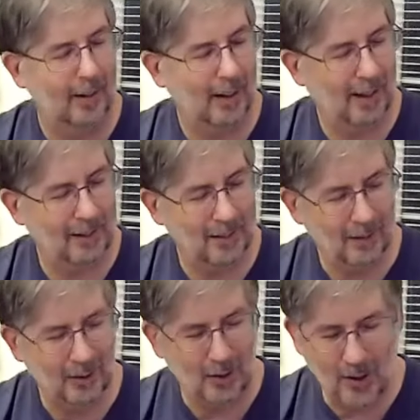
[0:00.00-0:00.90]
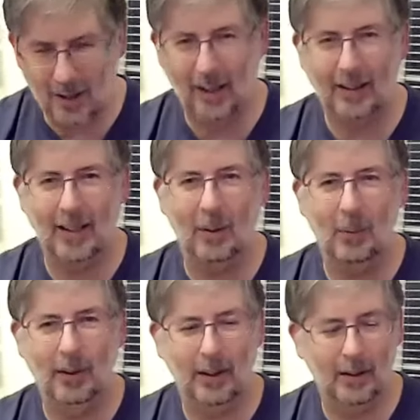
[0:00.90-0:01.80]
I did not like that
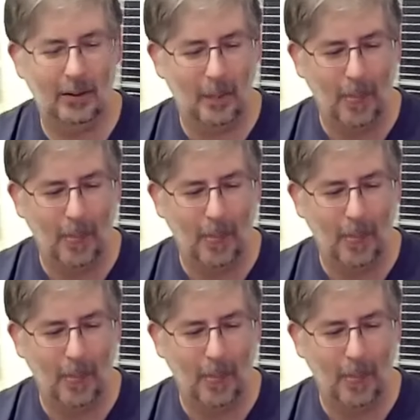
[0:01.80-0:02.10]
one there.